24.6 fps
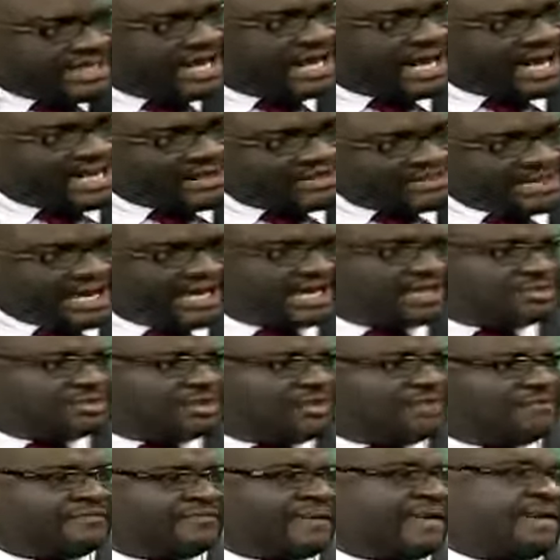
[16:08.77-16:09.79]
And that is
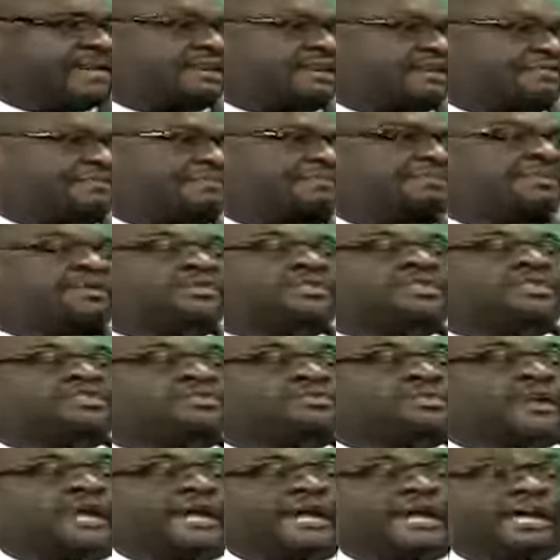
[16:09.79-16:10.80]
one very important
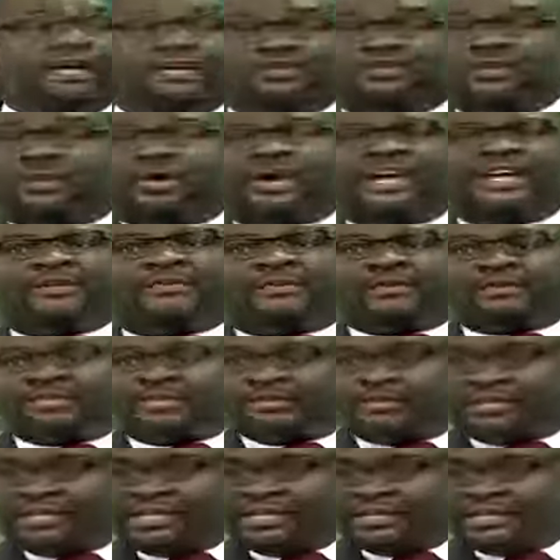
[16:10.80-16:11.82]
way. So it was
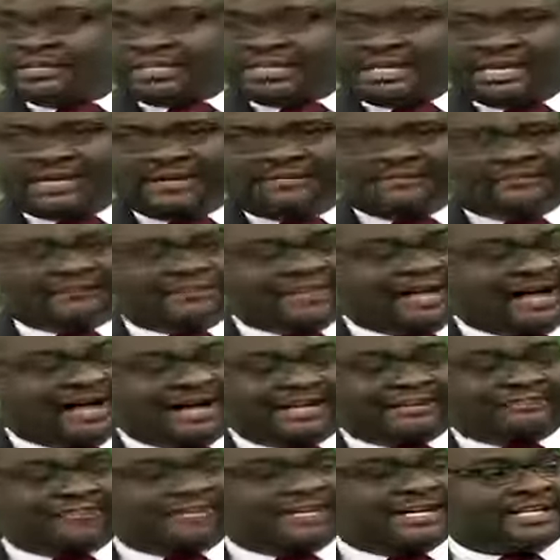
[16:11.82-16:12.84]
during the
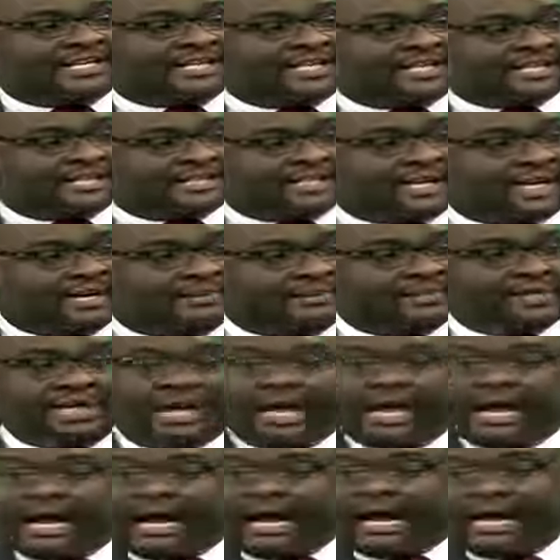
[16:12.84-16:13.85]
hard financial times.
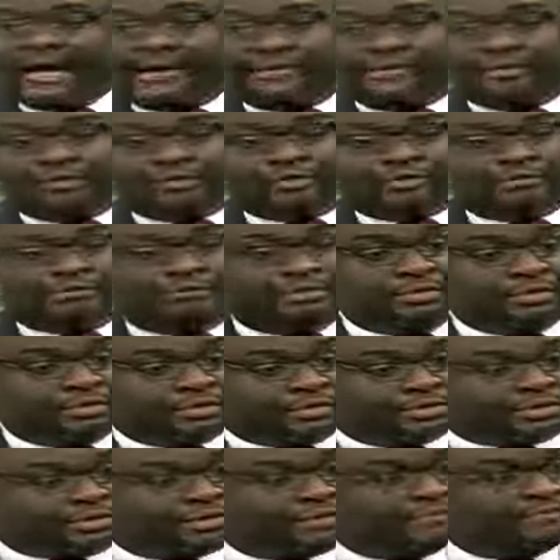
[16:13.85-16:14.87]
I wrote
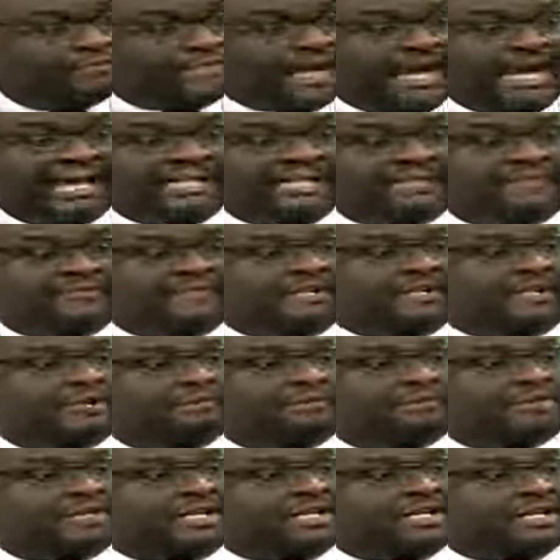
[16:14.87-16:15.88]
books. I
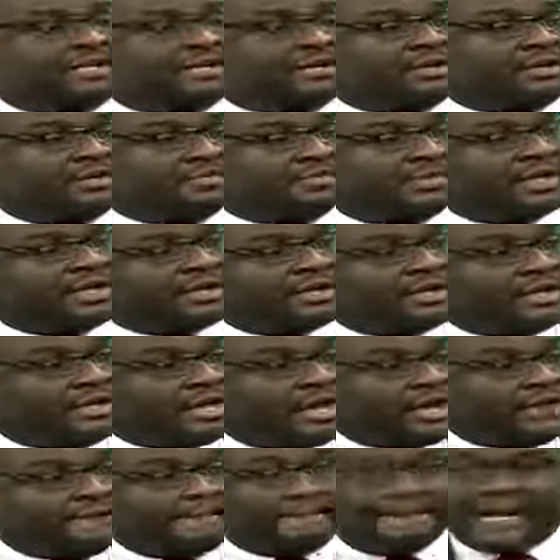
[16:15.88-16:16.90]
developed training
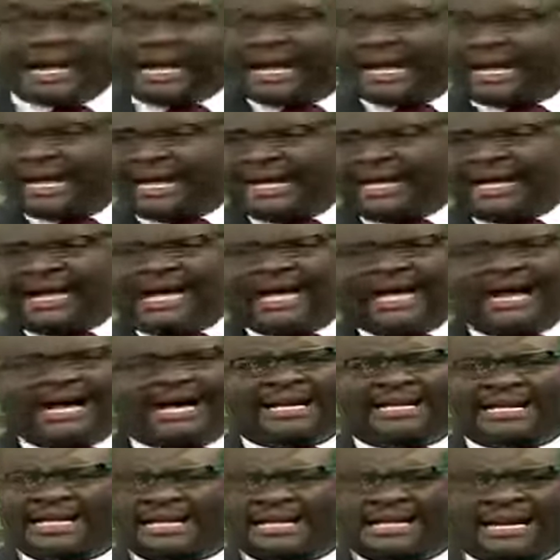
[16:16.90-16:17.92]
curriculum. I
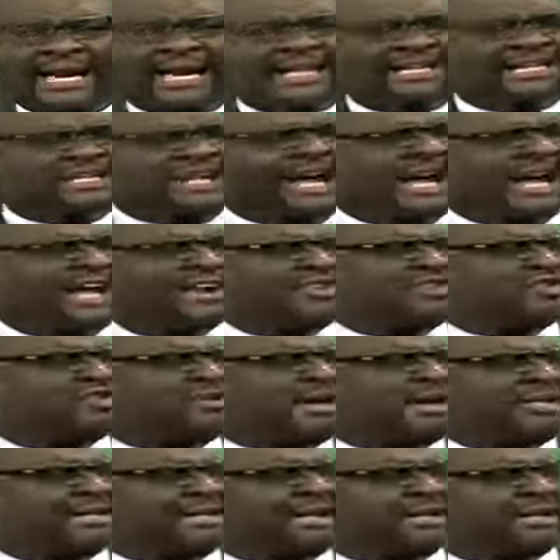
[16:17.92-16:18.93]
analyzed. I
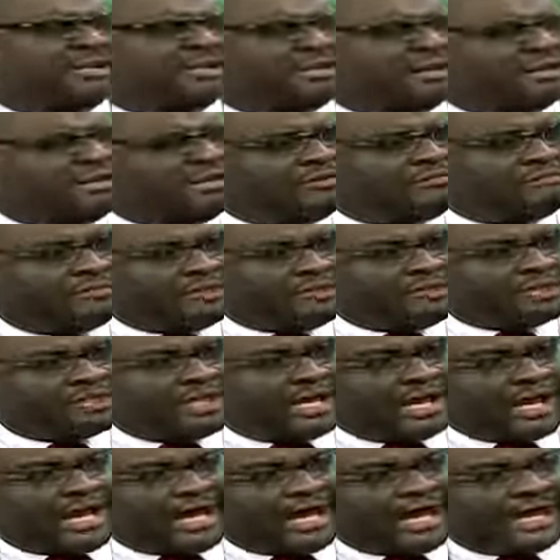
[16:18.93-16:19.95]
read a lot of books.
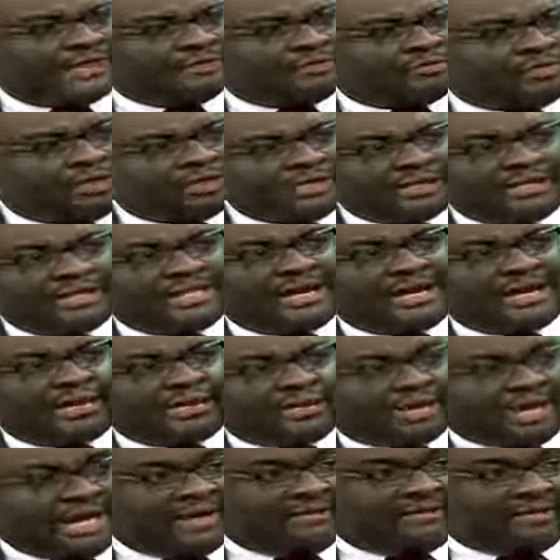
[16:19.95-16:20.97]
And what did
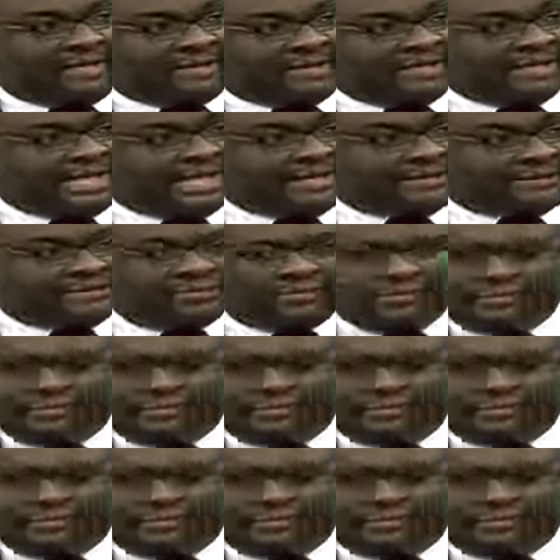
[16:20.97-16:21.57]
that do?